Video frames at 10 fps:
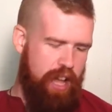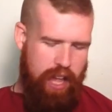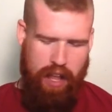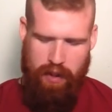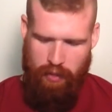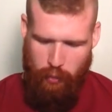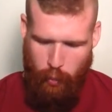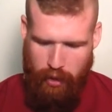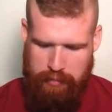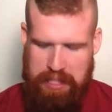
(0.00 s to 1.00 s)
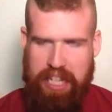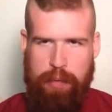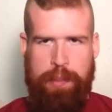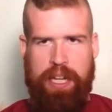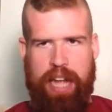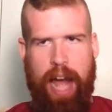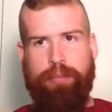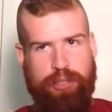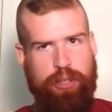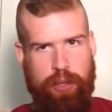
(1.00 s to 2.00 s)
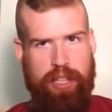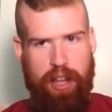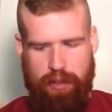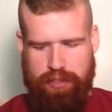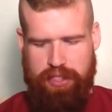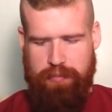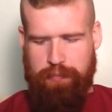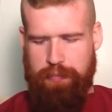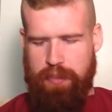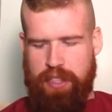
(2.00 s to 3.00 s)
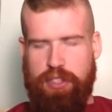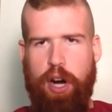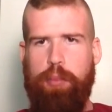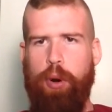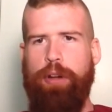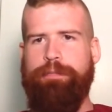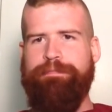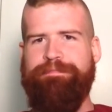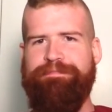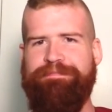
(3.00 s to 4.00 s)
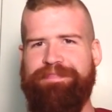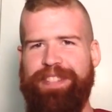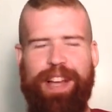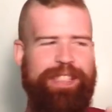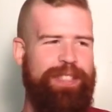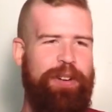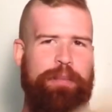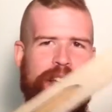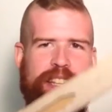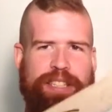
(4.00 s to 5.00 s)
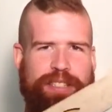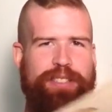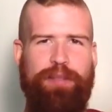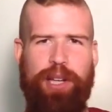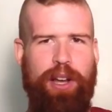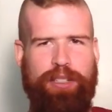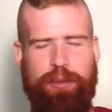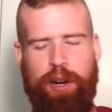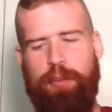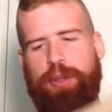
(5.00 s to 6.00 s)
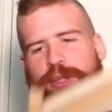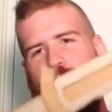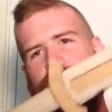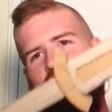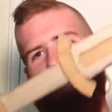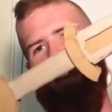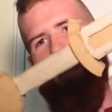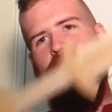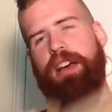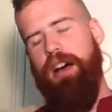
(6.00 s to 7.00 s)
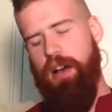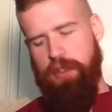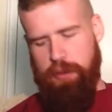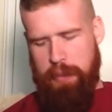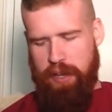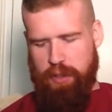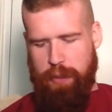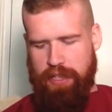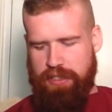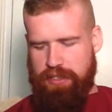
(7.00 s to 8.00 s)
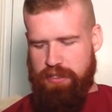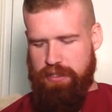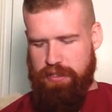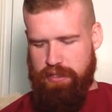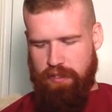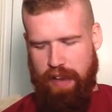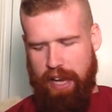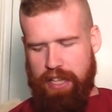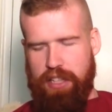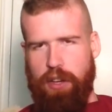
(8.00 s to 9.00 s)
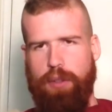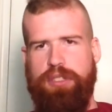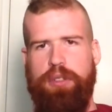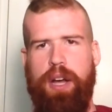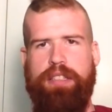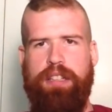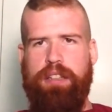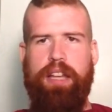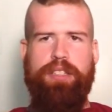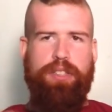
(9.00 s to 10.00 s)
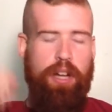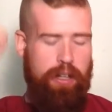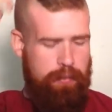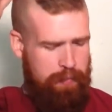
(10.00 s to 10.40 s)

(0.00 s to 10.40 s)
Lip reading: And the one medium that he absolutely loves is cardboard. And so he made these really awesome cardboard swords. The makerspace that he goes to has a laser cutter.